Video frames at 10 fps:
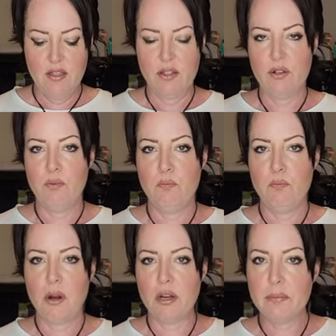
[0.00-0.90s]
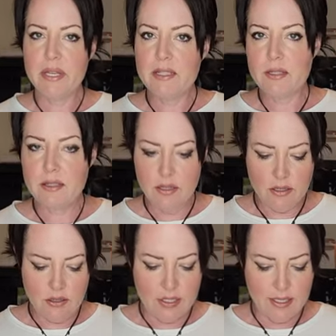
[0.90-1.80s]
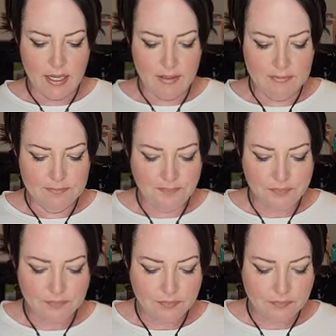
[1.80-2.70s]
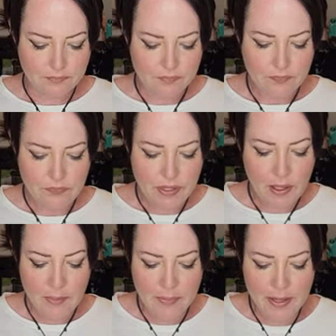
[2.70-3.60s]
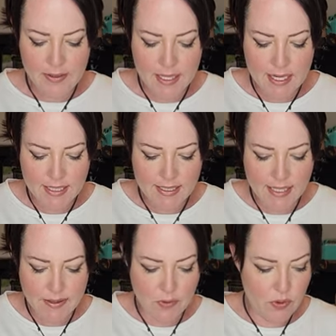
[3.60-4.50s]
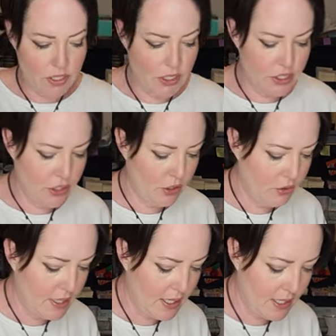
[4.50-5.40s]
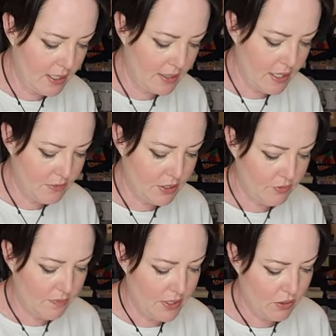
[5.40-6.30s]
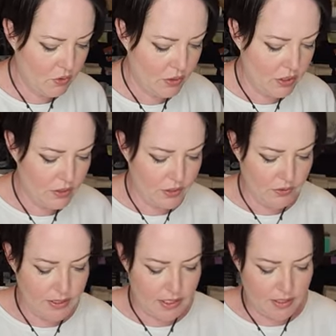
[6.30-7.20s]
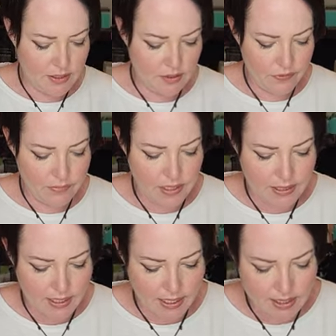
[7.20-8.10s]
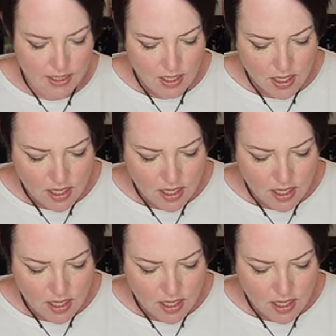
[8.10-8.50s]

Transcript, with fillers: little bark pieces under your design. But the next thing I'm going to do is I'm just ripping a corner so it's easier for me to get